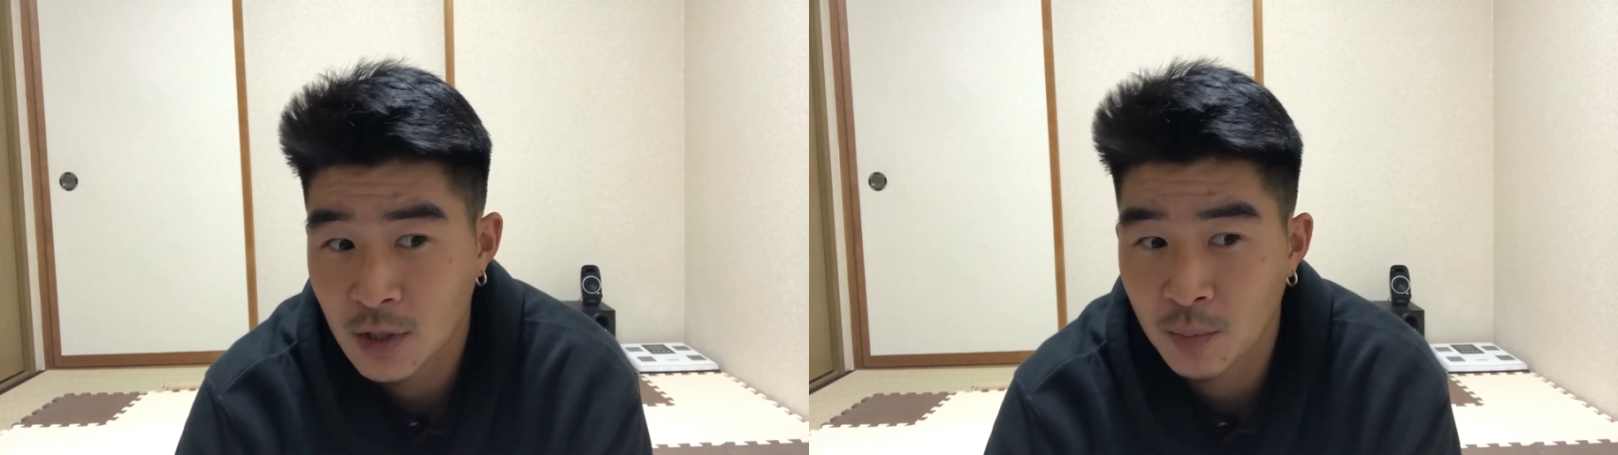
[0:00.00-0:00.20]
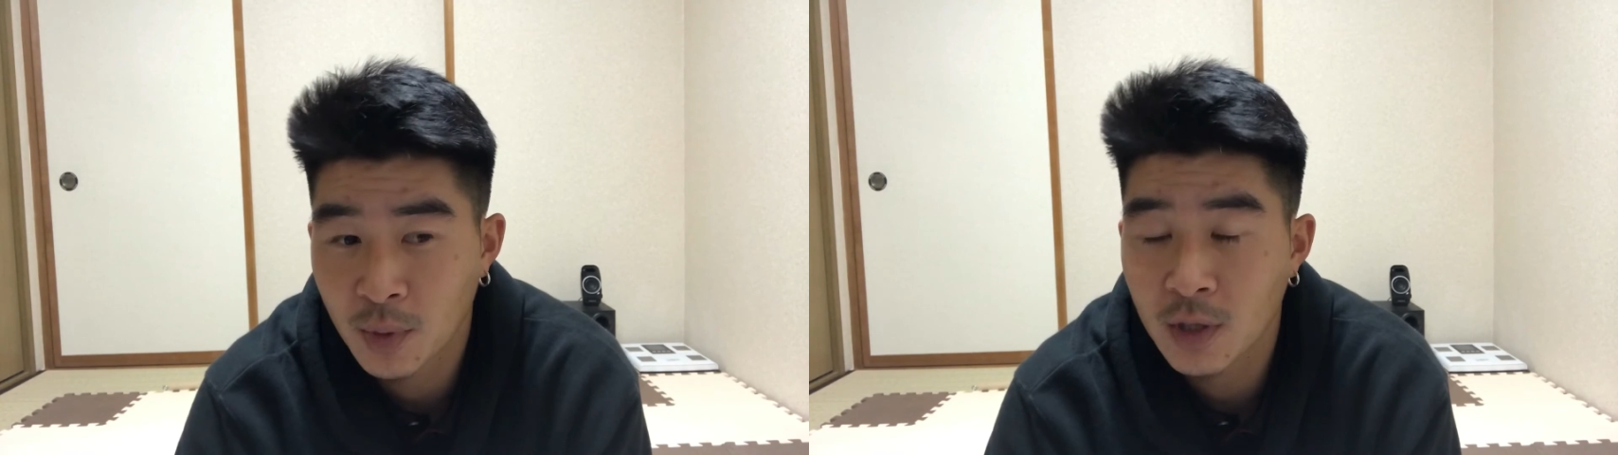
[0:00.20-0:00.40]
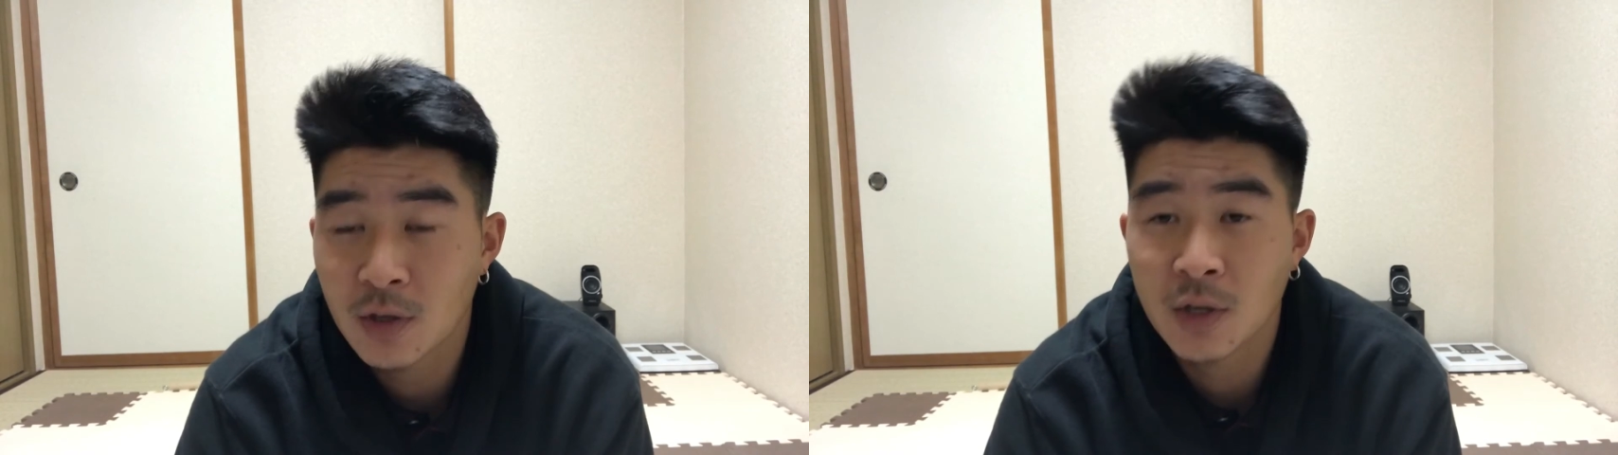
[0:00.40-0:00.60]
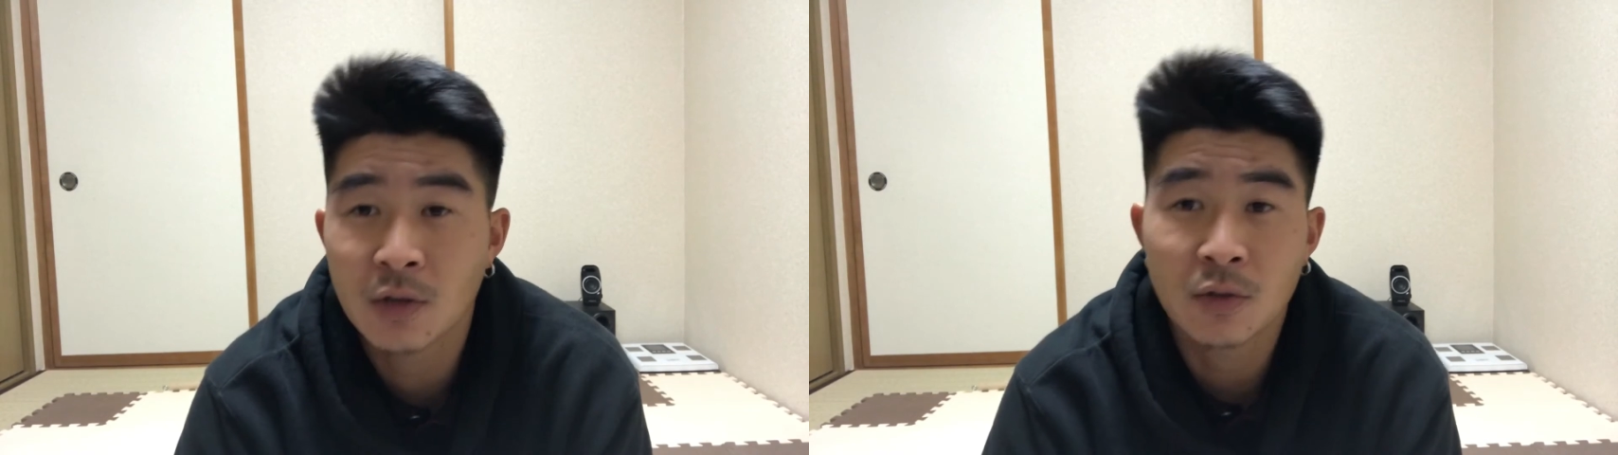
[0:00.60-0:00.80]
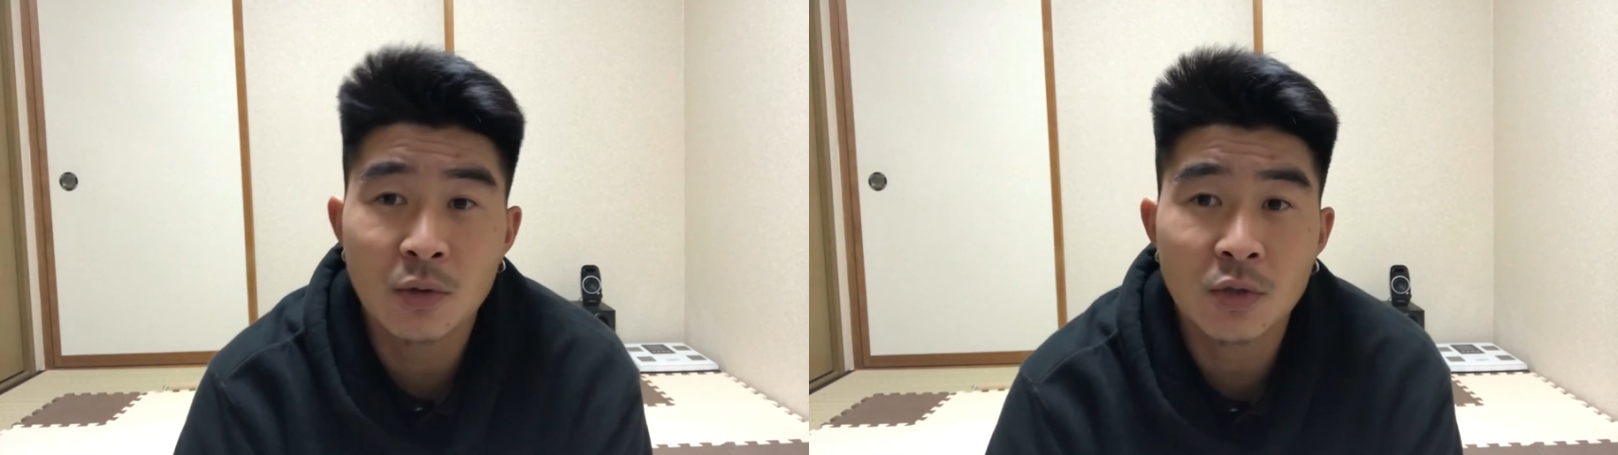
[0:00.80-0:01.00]
but you can
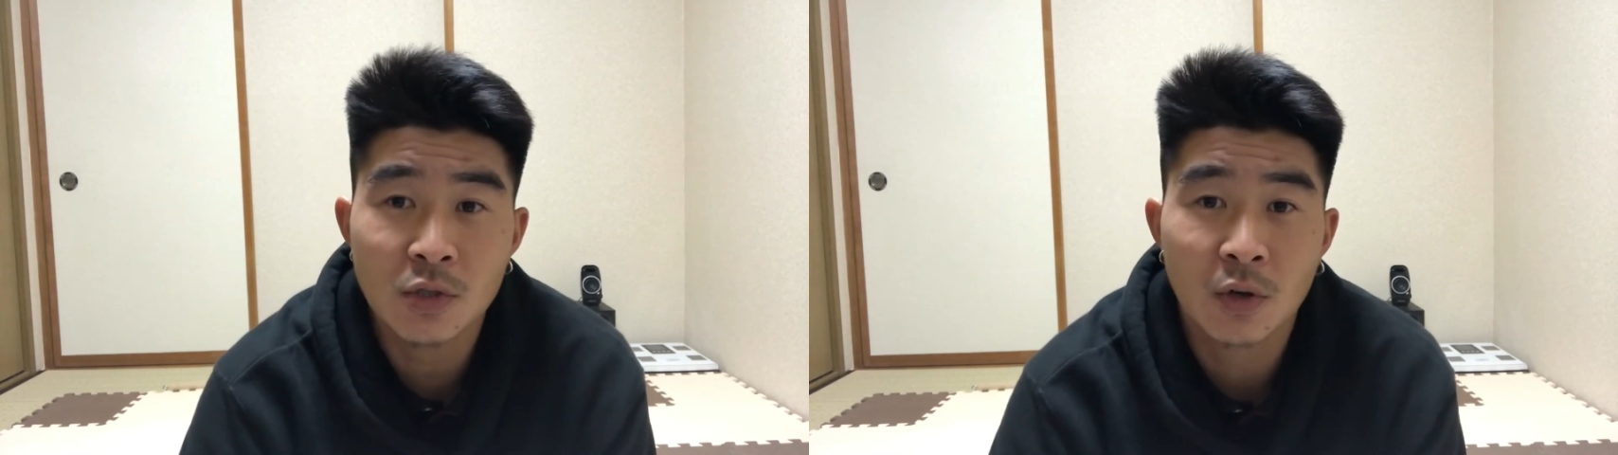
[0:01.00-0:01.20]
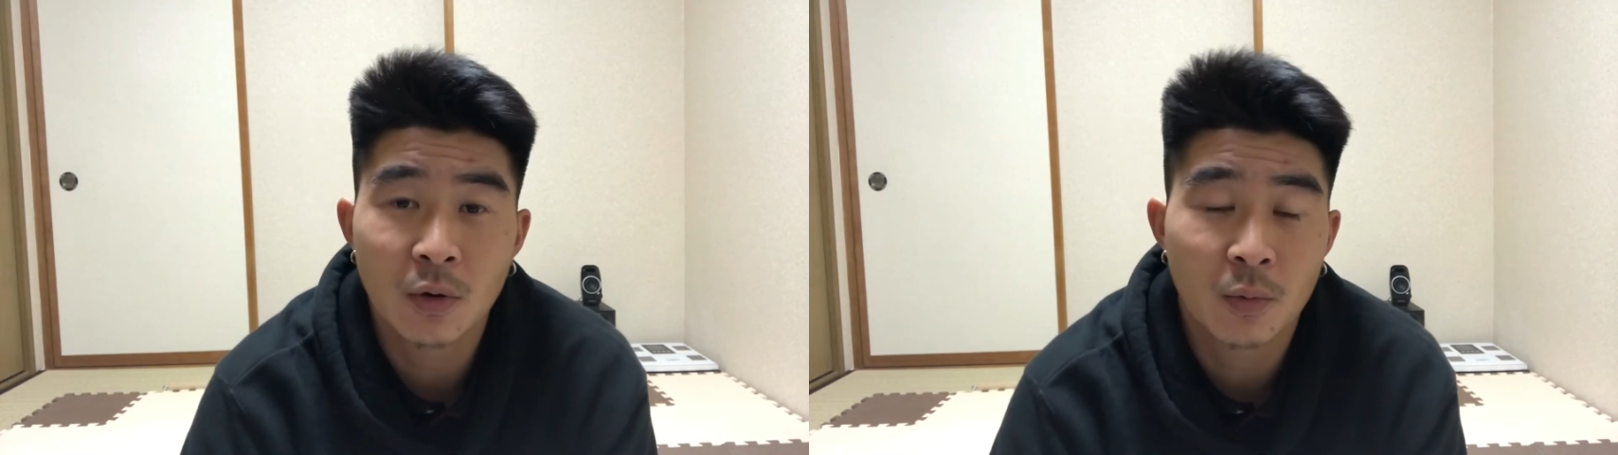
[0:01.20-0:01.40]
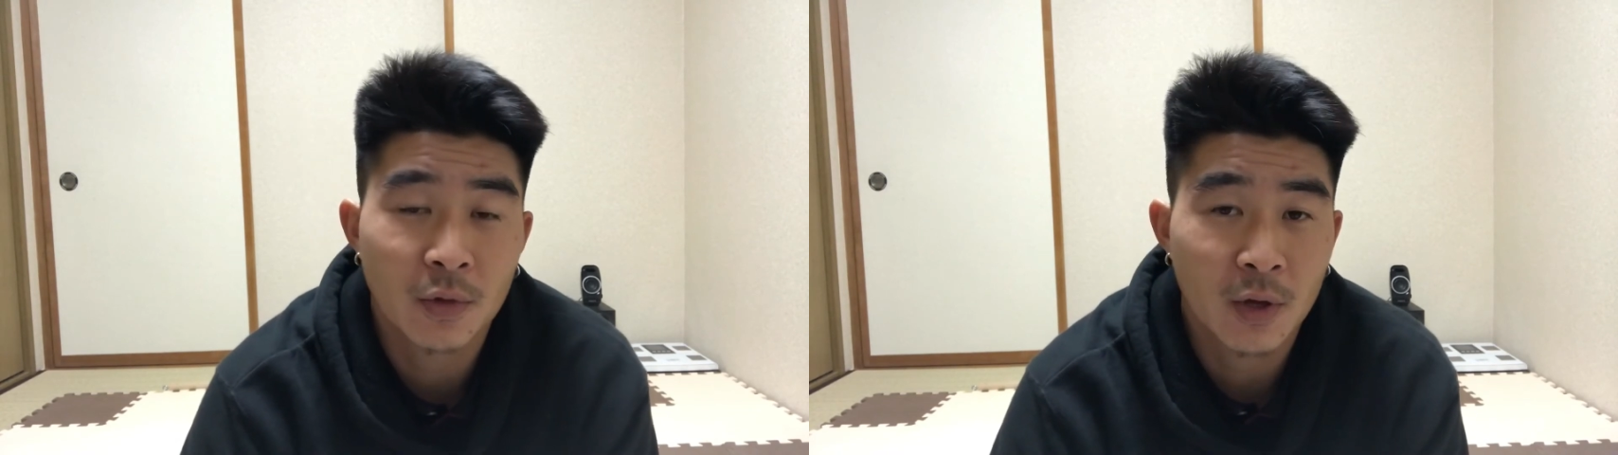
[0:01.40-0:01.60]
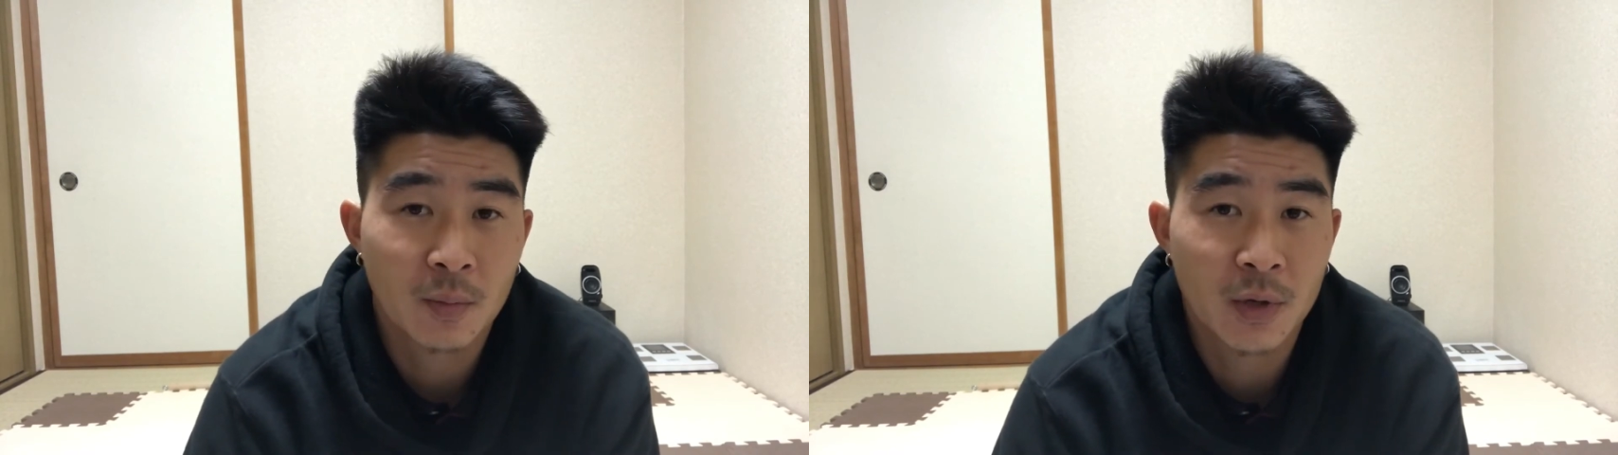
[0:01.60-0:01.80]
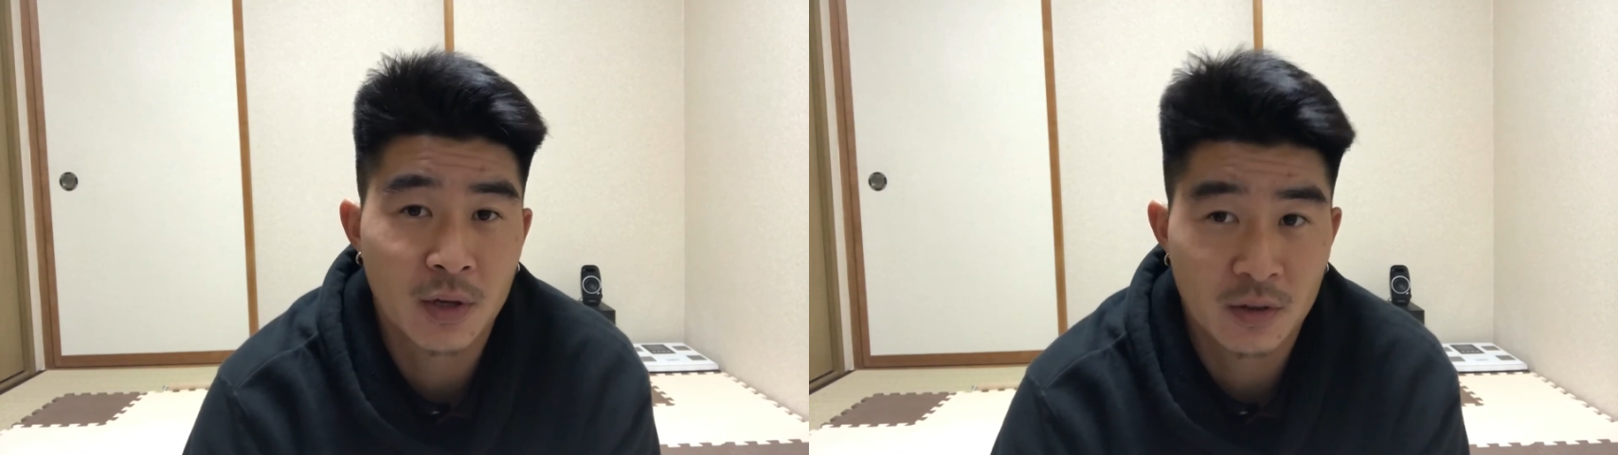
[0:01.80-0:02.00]
do so without
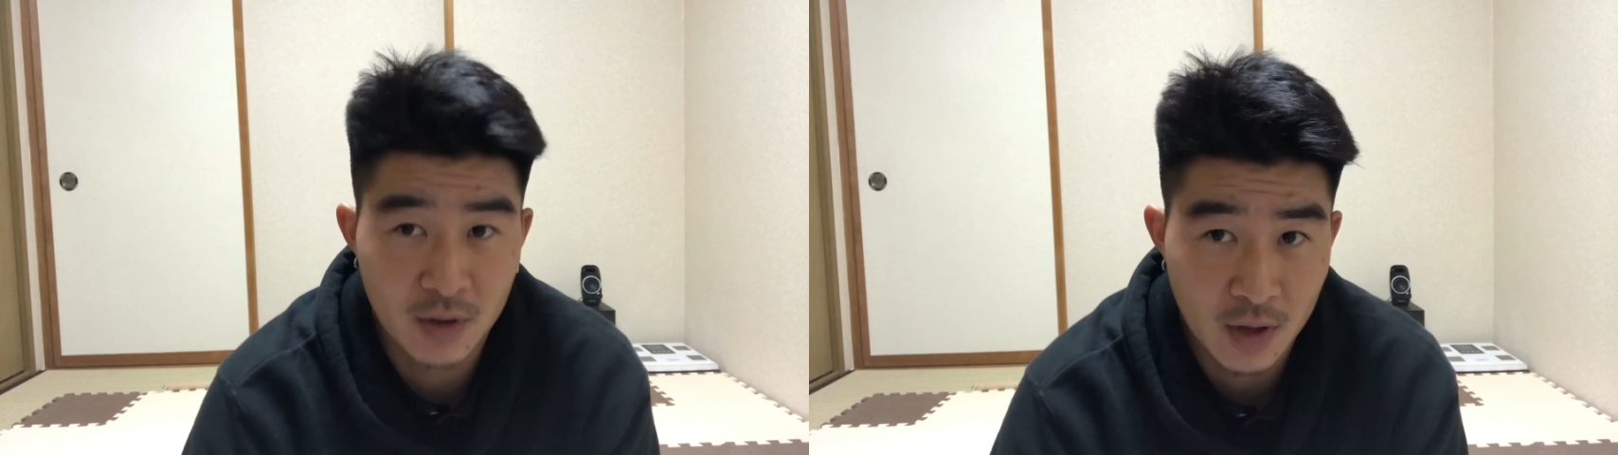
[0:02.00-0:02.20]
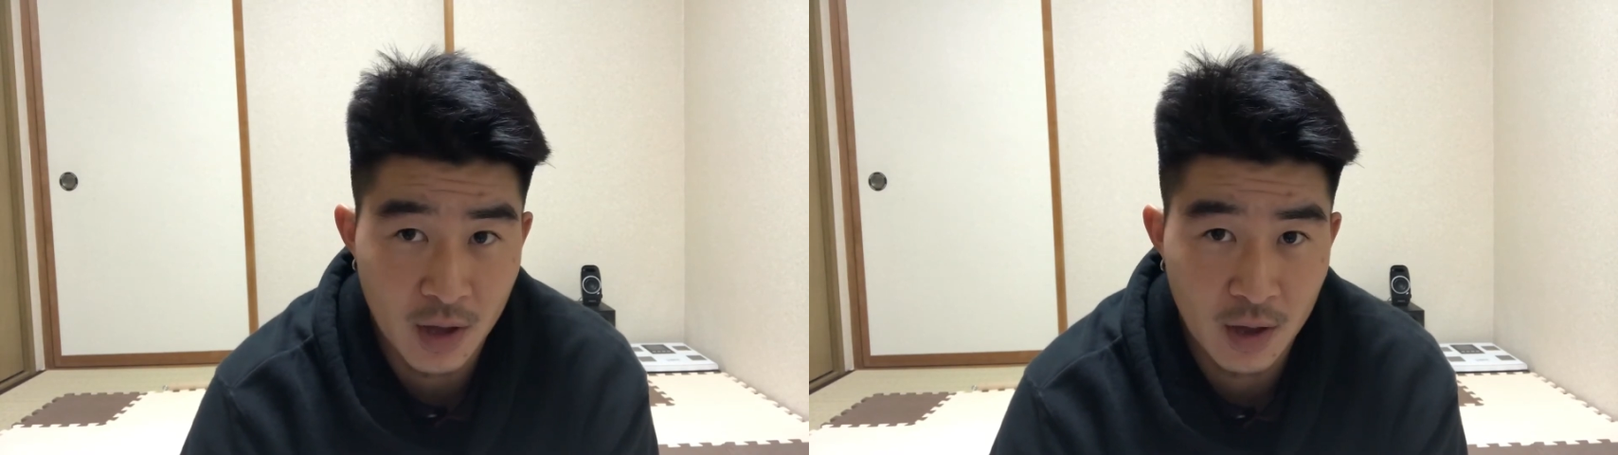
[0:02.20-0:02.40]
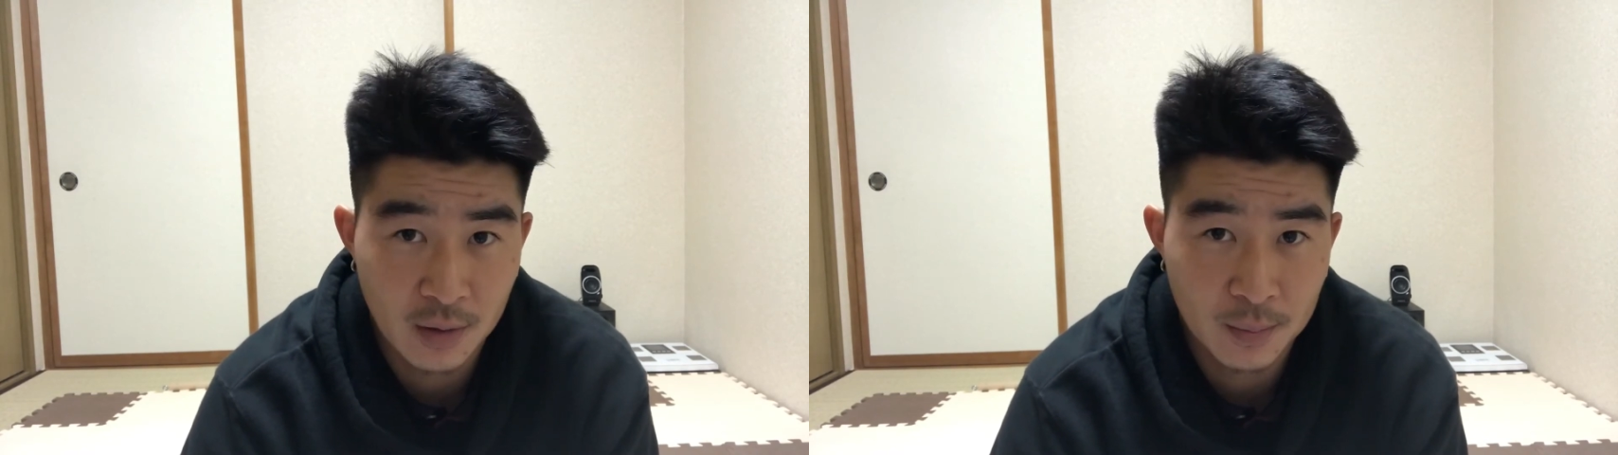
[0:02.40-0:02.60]
being a dickhead.